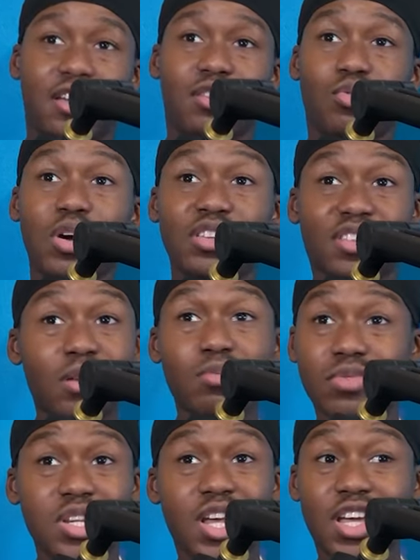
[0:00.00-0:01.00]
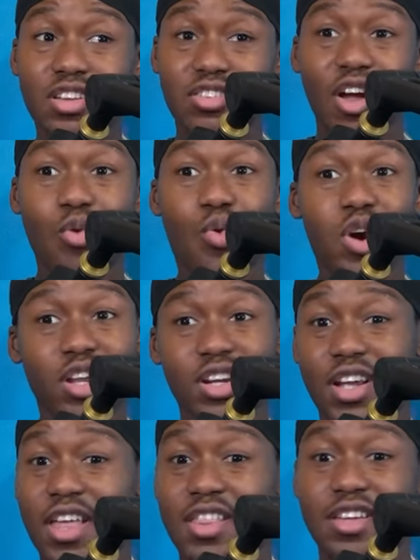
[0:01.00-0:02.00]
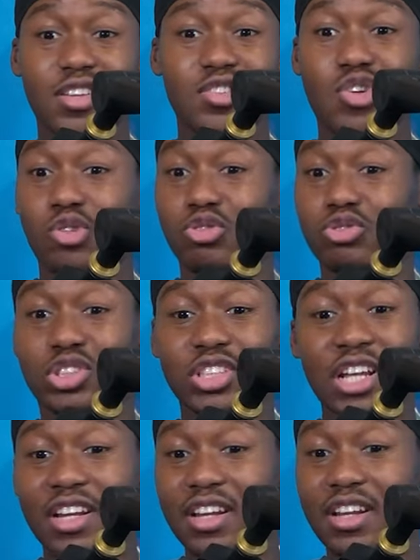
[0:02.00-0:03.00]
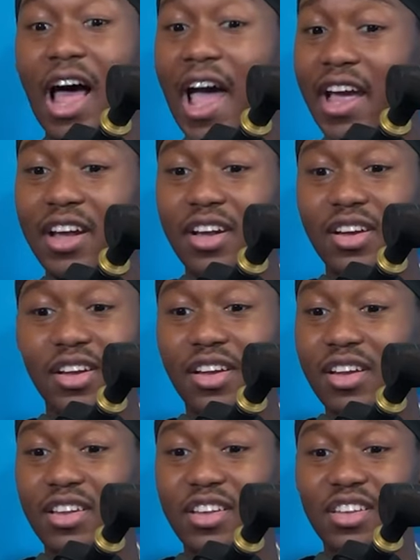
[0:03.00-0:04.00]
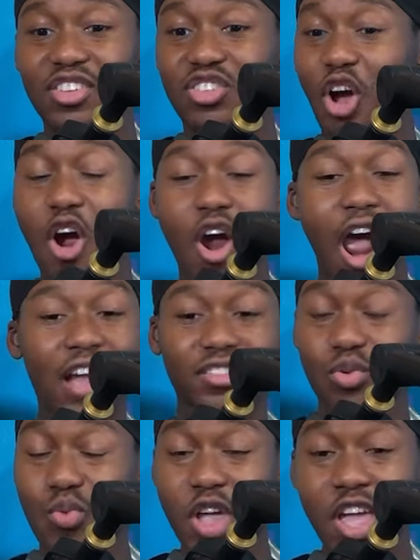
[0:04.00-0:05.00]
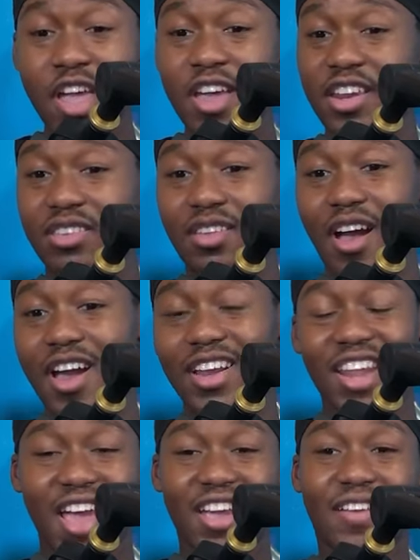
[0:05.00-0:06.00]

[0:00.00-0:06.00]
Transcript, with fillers: once him and Diddy started working together, you know, shit like he started getting he weird. Started acting weird. He started like.